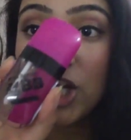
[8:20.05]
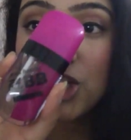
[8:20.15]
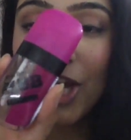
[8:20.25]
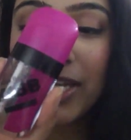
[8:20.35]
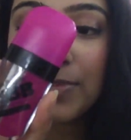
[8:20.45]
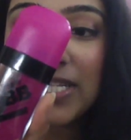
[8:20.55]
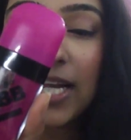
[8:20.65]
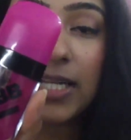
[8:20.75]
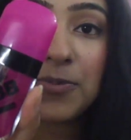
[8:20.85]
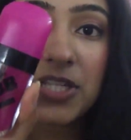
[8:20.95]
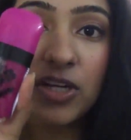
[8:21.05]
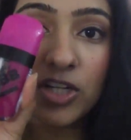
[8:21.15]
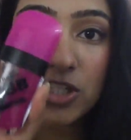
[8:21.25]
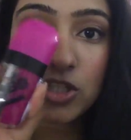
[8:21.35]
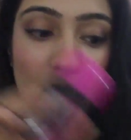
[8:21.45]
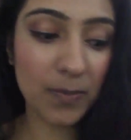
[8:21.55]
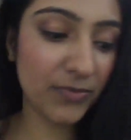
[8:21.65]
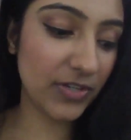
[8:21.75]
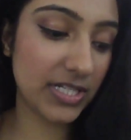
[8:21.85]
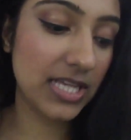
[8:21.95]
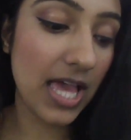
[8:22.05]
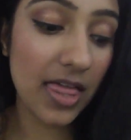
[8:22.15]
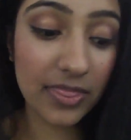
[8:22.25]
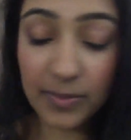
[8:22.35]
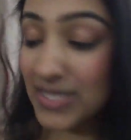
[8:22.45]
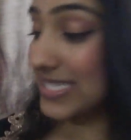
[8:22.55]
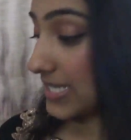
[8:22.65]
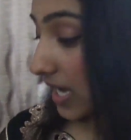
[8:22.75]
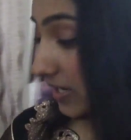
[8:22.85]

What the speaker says: China Bazaar lipstick on top of it. The mascara